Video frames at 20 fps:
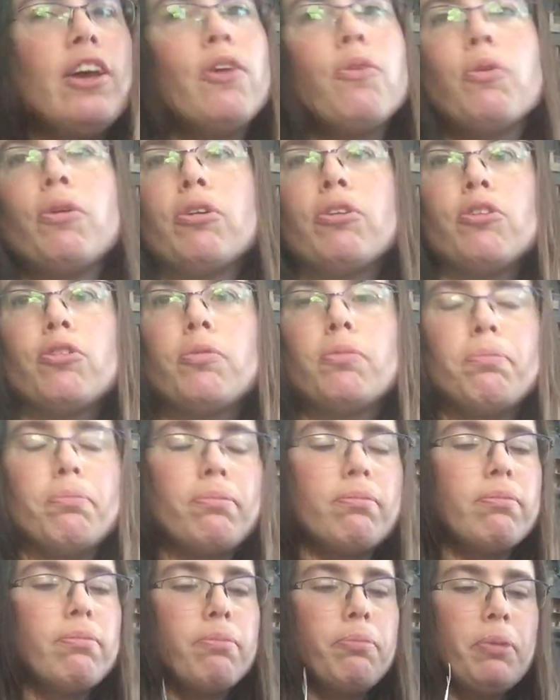we were just
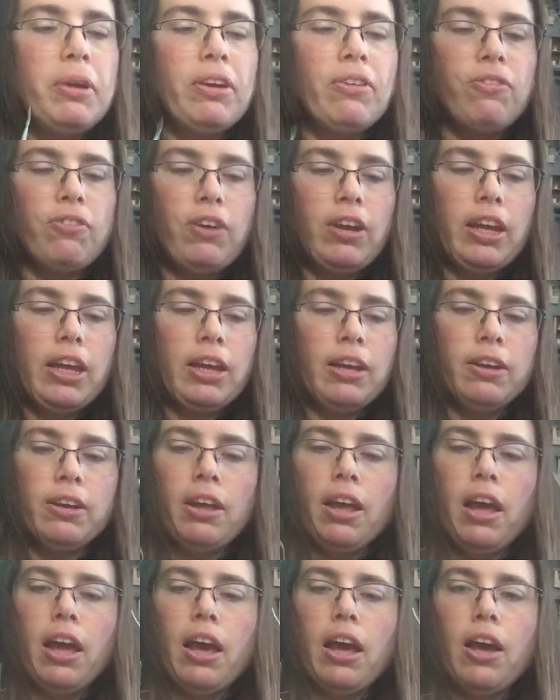being funny.
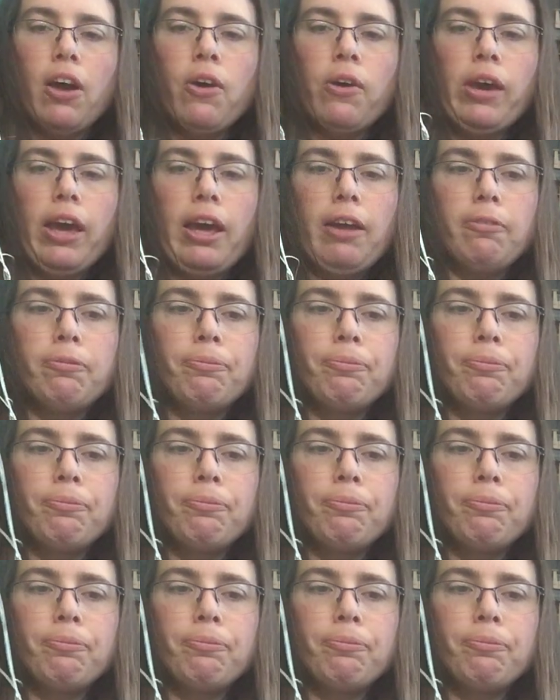Okay.